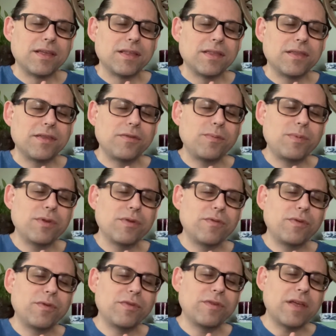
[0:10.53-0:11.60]
This
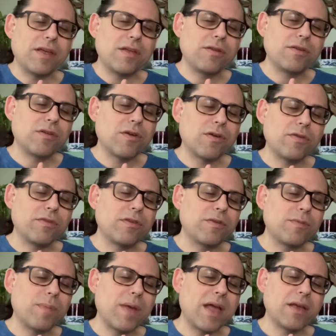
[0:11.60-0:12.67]
beautiful sound calls us
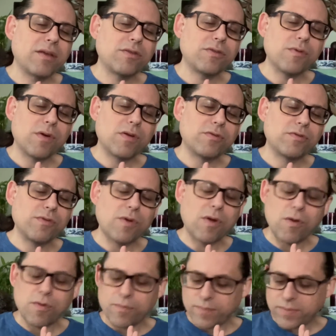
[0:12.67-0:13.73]
back to our true
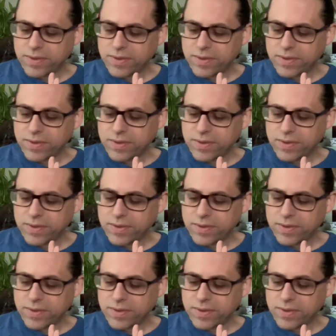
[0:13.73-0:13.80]
home.